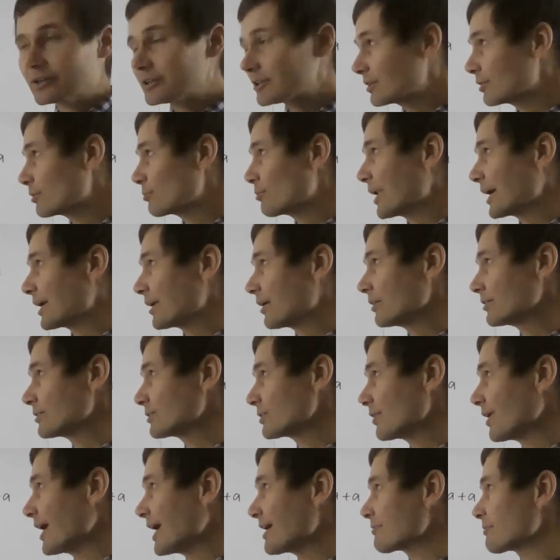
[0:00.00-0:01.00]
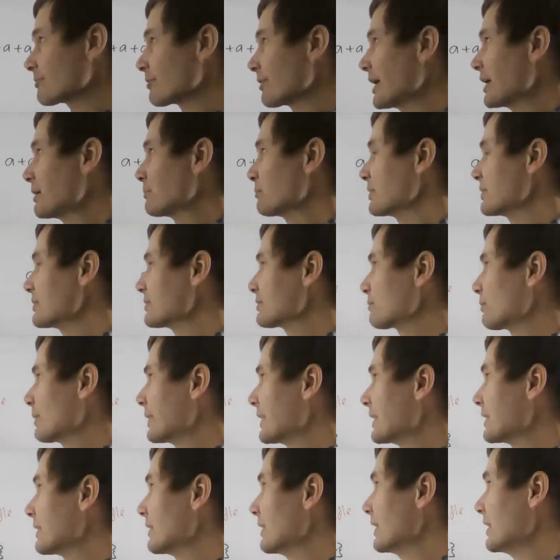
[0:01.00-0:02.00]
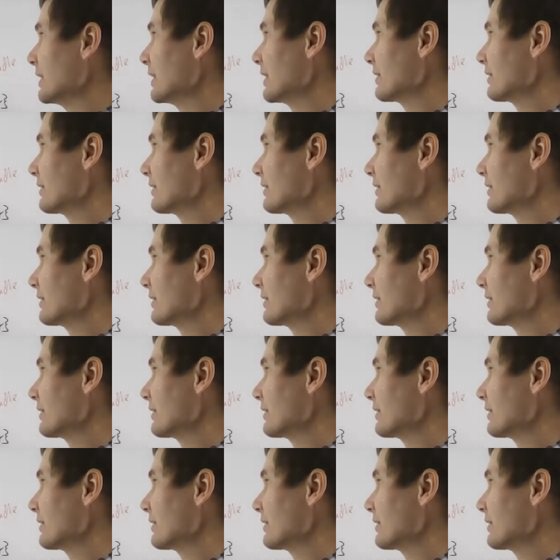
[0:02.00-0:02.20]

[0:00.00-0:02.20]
might also have grammars where